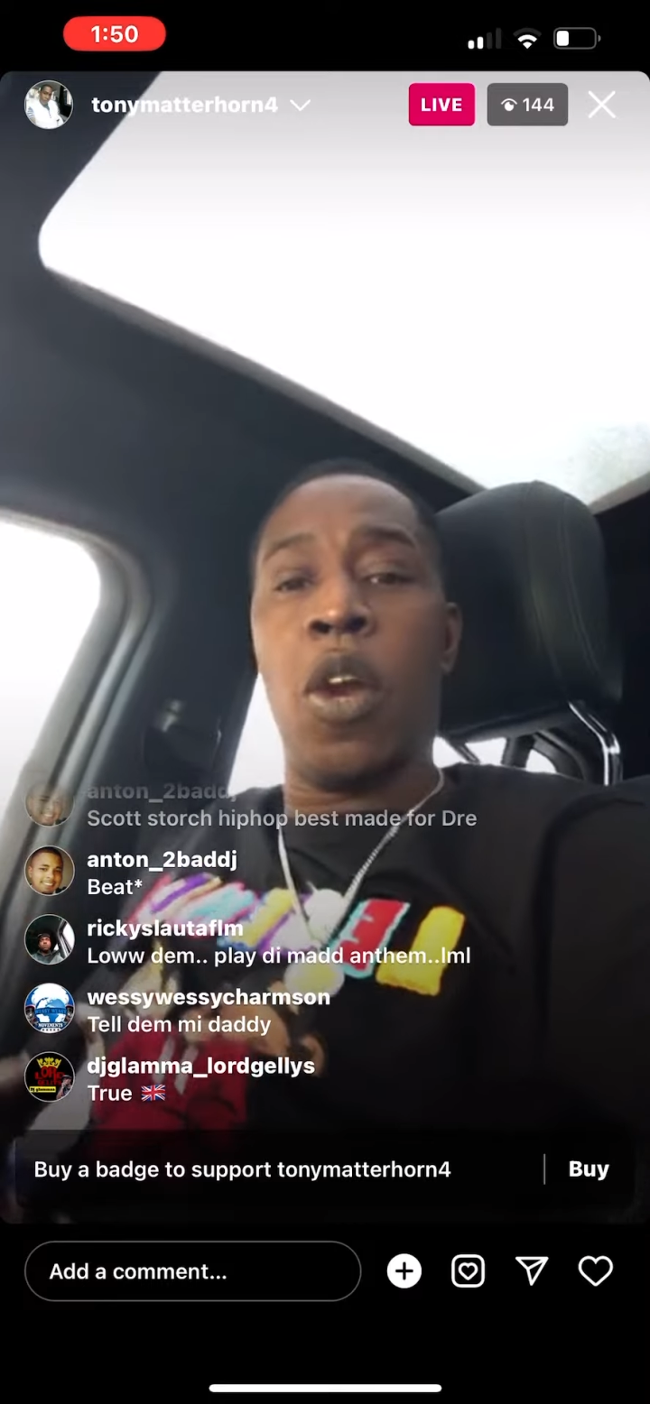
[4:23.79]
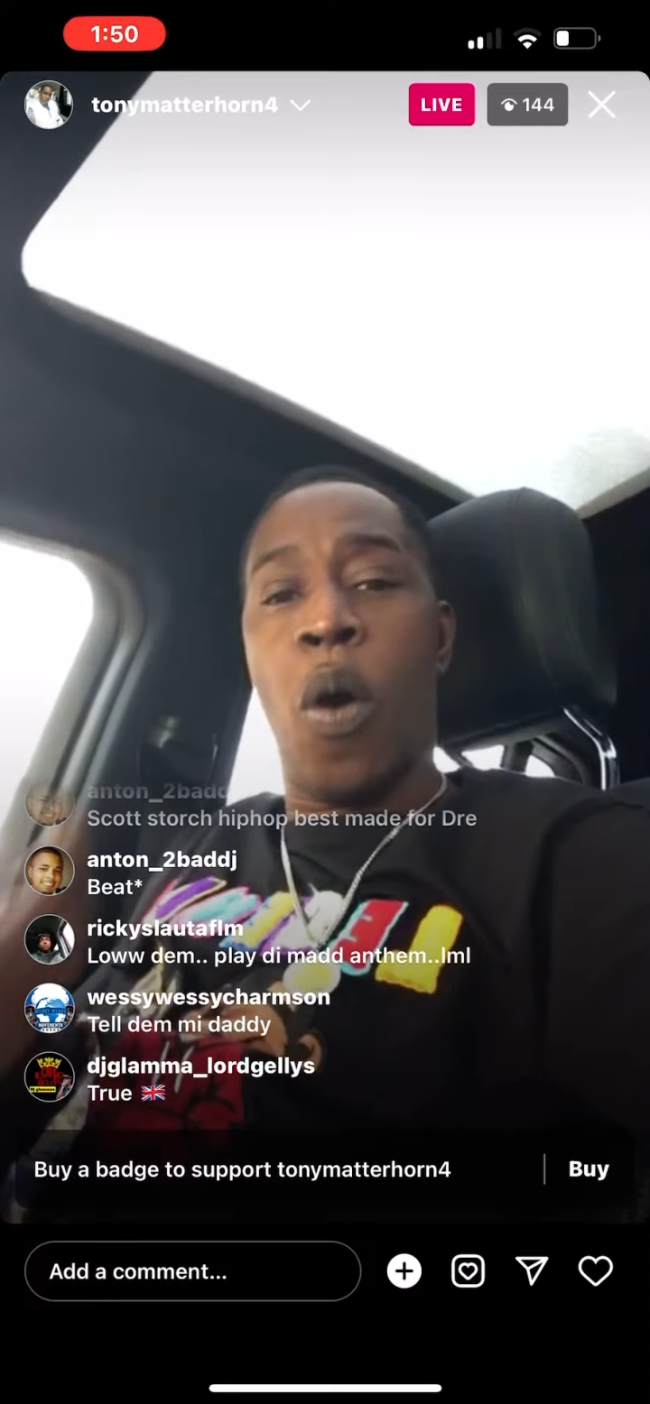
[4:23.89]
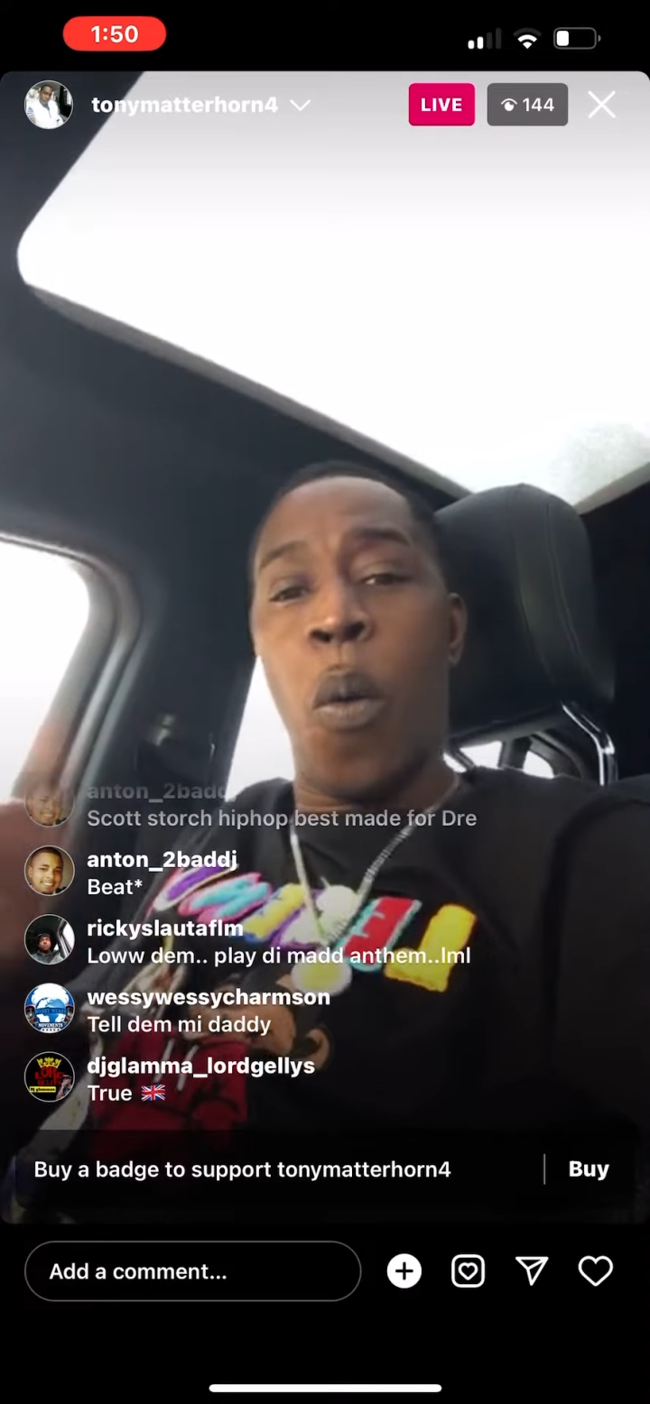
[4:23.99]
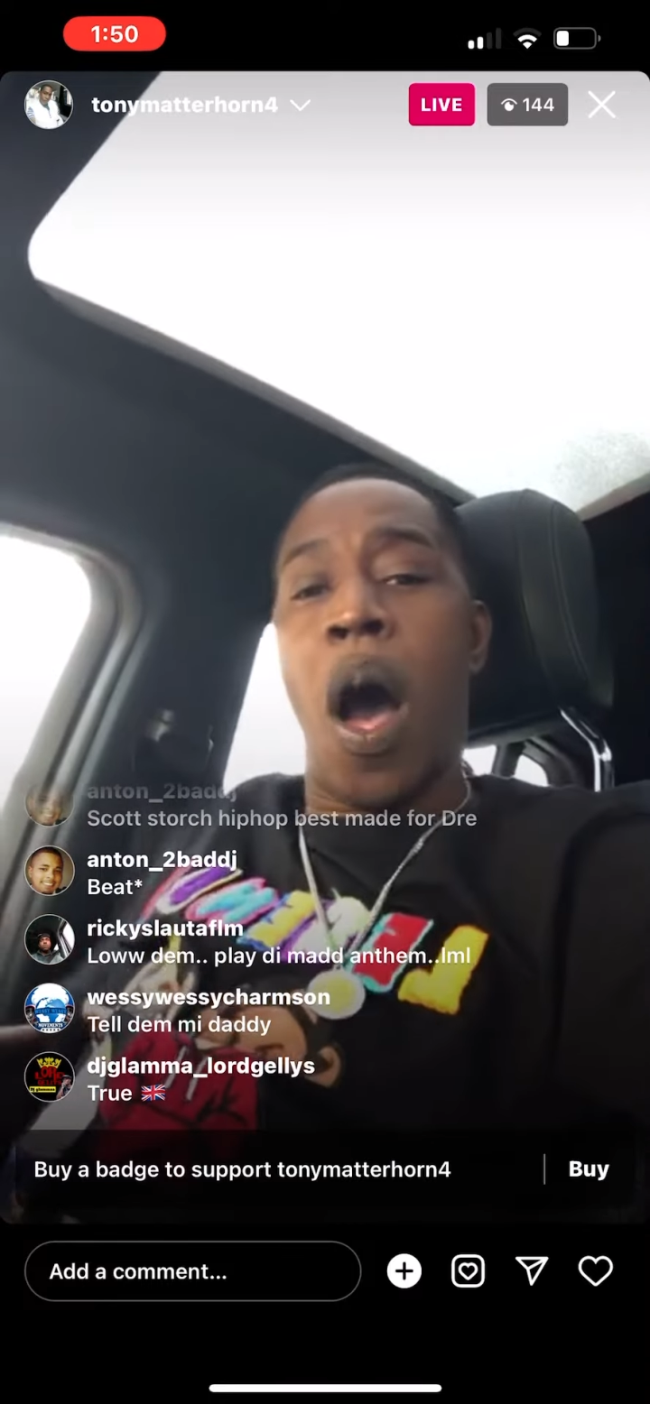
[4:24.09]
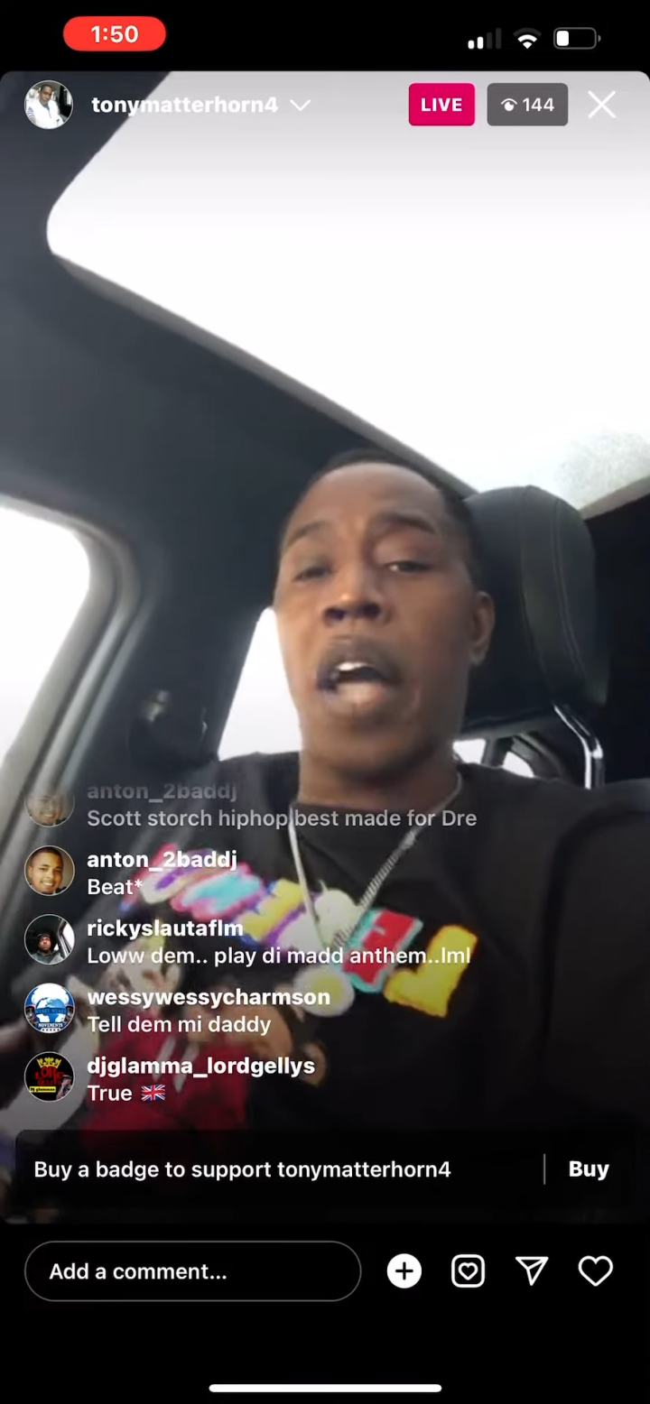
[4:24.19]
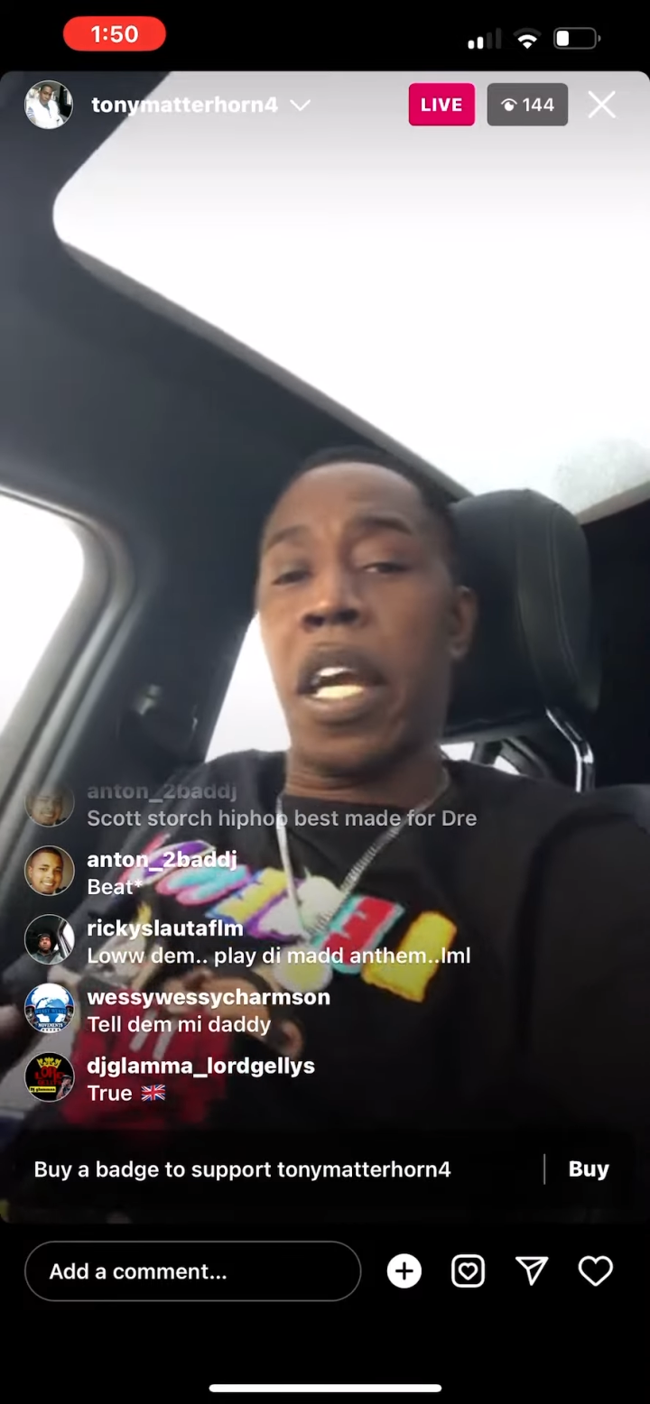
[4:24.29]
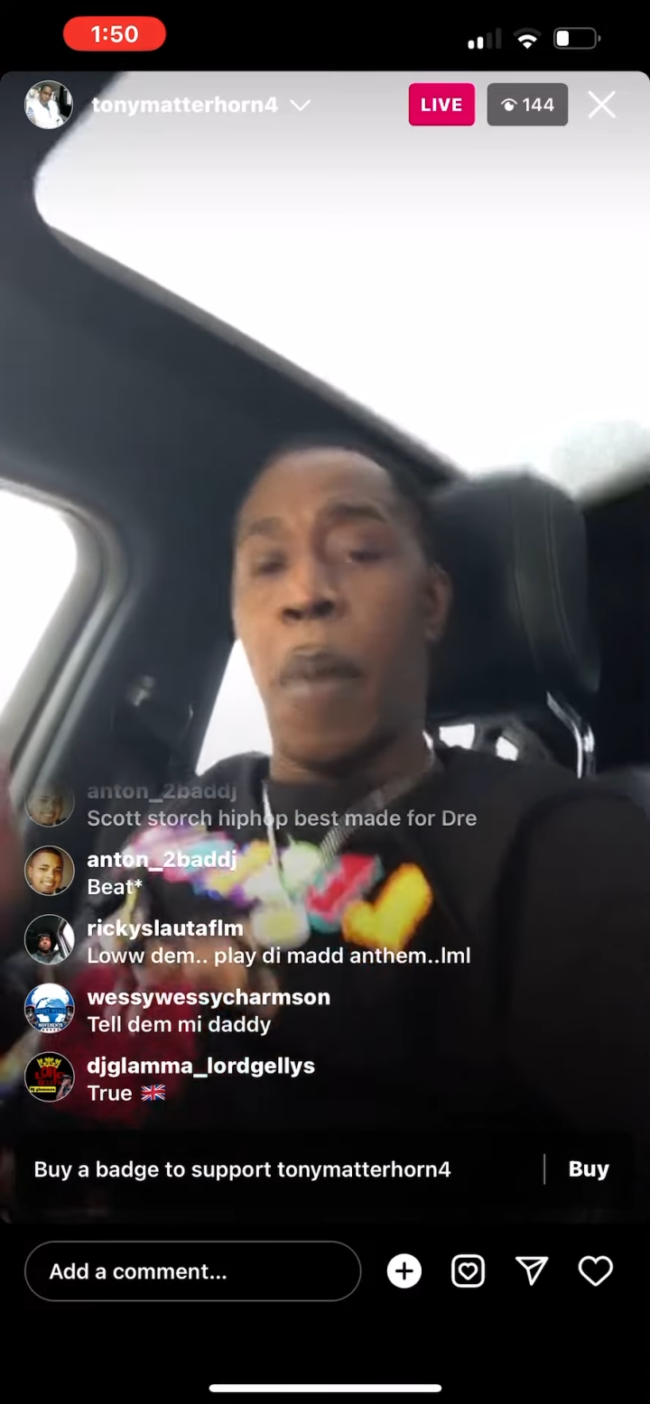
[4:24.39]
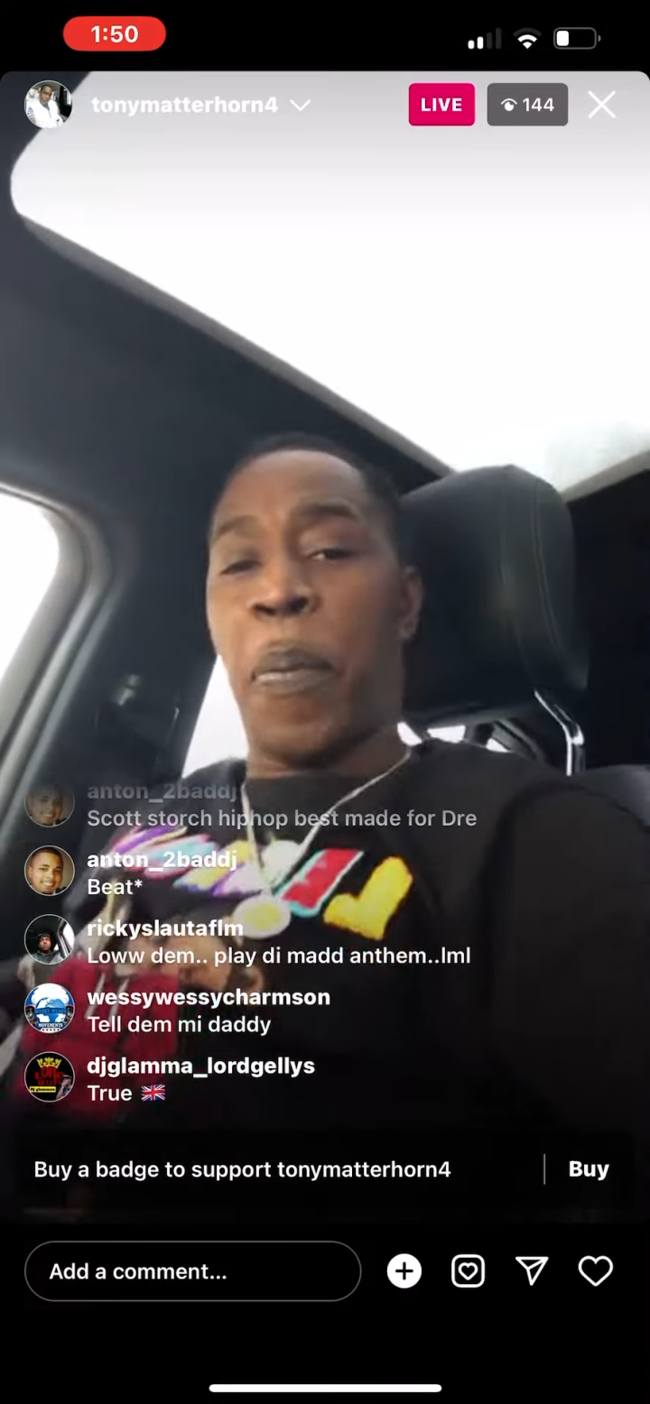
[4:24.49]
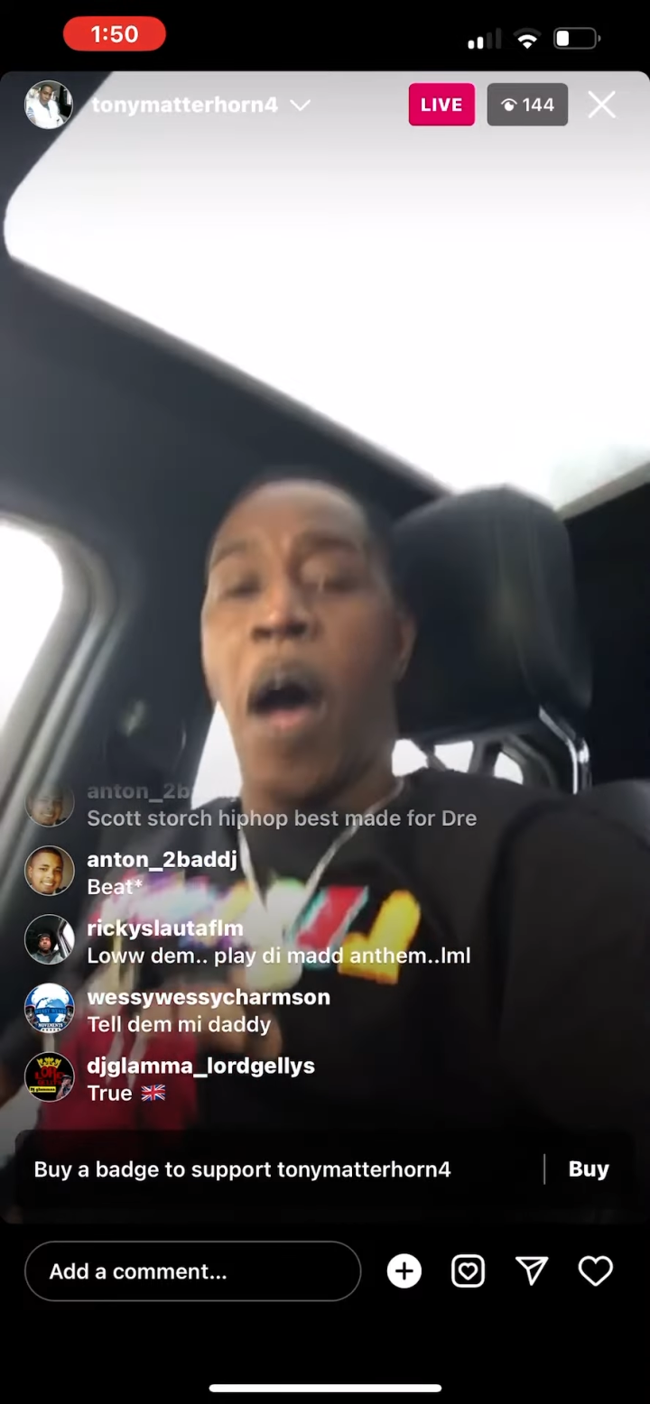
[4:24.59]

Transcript: you know, walking